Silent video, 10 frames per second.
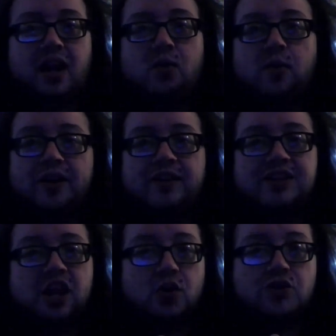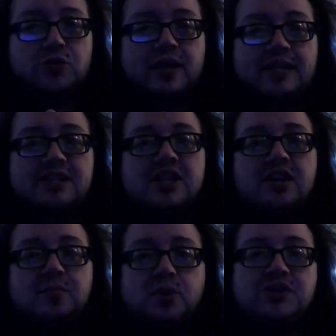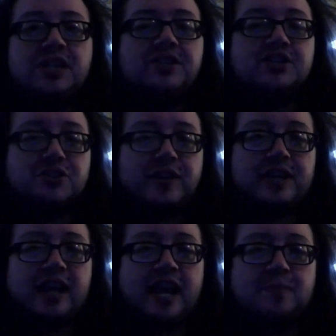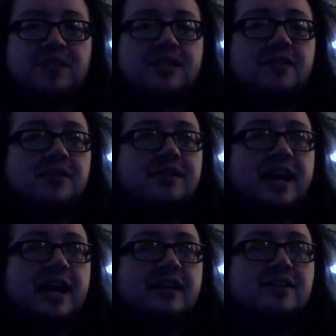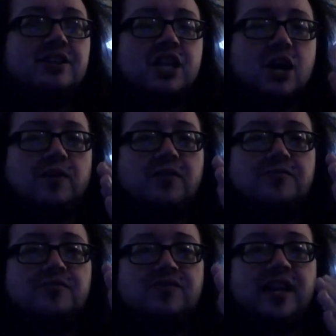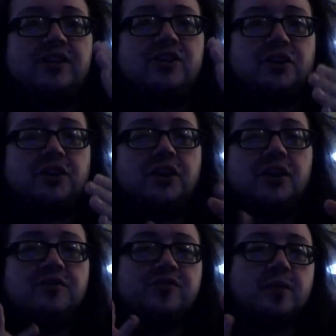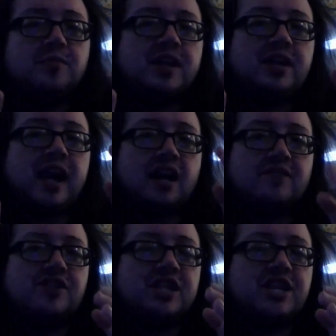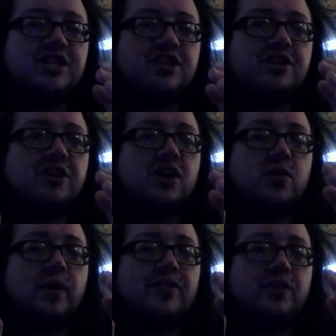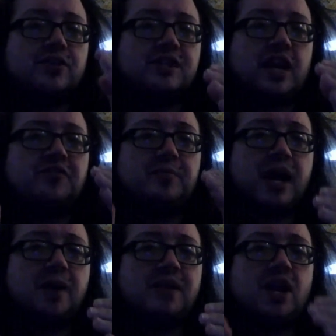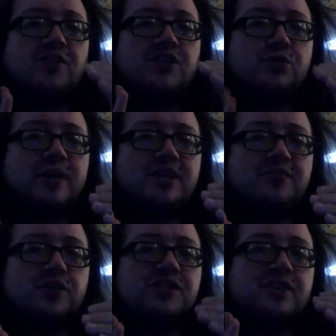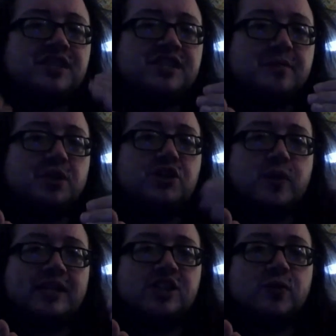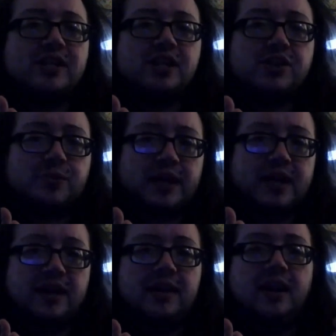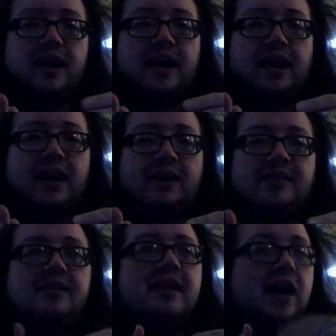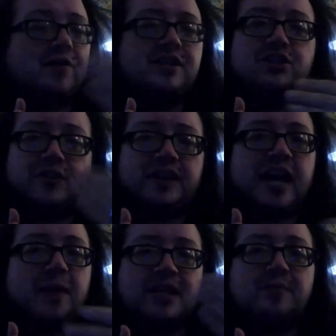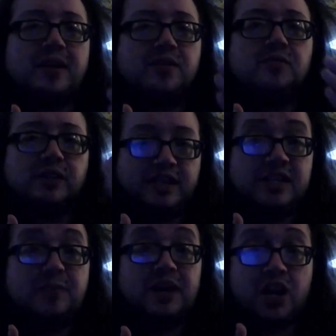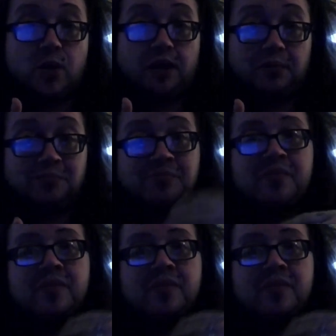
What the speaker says: of his own tweets boosting the screen caps that Noah Flake took from the conversation with herself and Poppy on the 21st of December, 2023. And now these screen caps had been released by Noah.